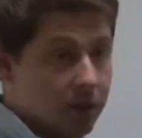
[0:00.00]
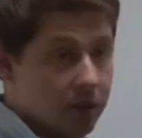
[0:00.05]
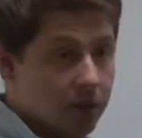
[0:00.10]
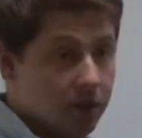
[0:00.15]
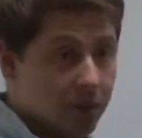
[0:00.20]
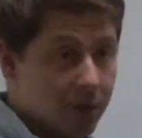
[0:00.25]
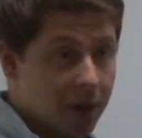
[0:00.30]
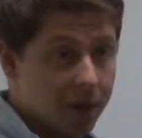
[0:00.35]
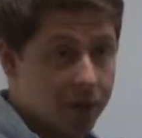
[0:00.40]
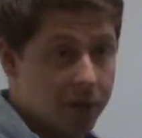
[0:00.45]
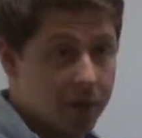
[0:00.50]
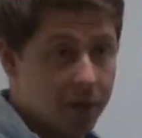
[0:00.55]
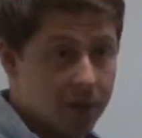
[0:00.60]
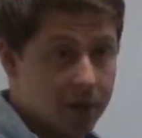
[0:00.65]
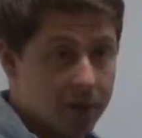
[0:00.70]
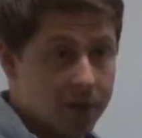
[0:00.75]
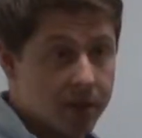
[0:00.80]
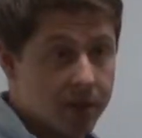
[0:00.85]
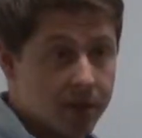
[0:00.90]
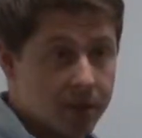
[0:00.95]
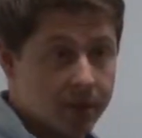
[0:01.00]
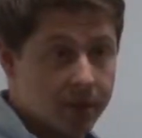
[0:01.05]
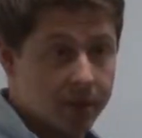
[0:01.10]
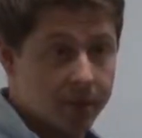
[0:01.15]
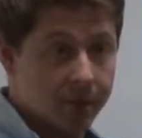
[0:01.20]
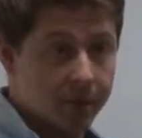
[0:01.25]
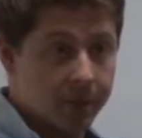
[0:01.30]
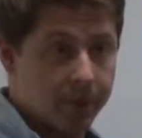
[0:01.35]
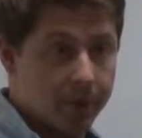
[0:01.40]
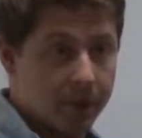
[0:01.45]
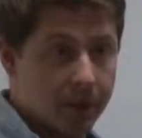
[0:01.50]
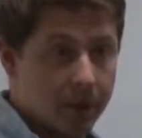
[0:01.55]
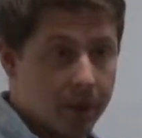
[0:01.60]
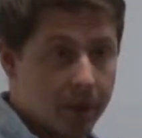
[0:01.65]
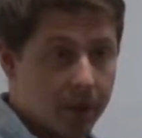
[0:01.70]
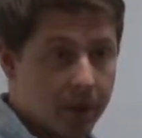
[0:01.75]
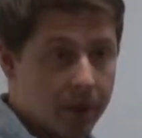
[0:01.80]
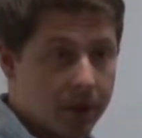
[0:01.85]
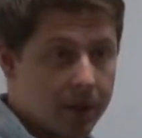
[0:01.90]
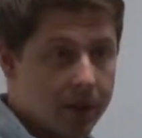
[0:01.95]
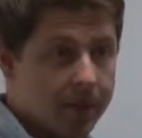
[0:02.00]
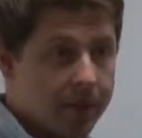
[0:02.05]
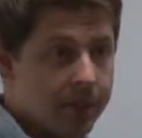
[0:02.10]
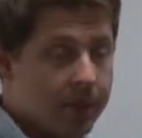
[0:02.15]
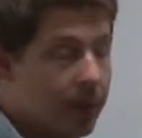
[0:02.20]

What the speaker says: you may have to increase this, okay?